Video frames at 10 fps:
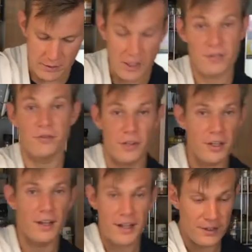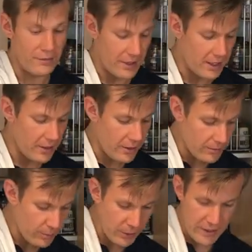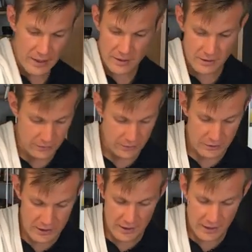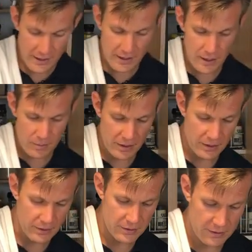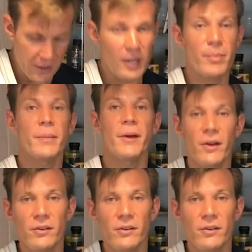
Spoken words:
ask for you to like the video, please, if you did like it, because you're gonna be my